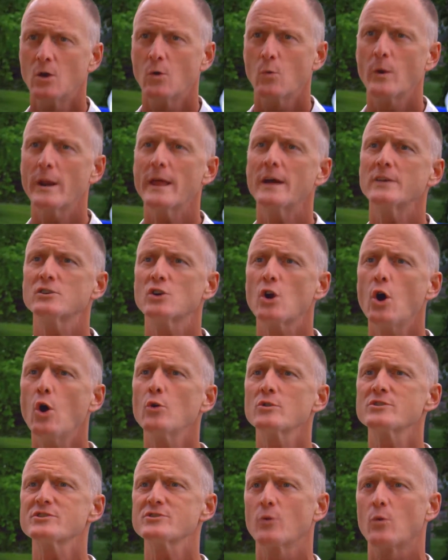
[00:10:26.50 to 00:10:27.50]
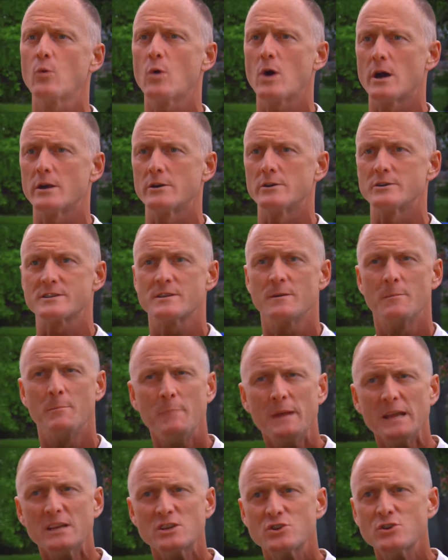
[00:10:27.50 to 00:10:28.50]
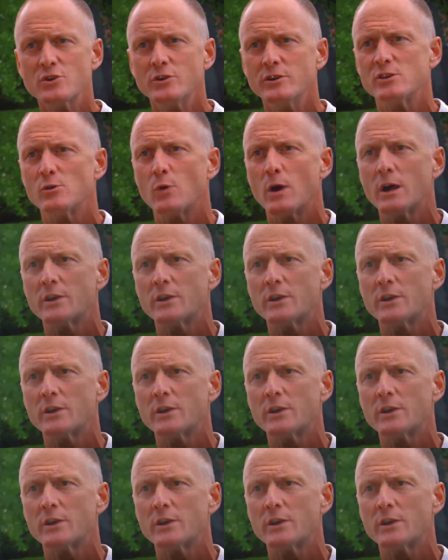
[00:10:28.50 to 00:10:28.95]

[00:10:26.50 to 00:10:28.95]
When on coastal waters, make sure you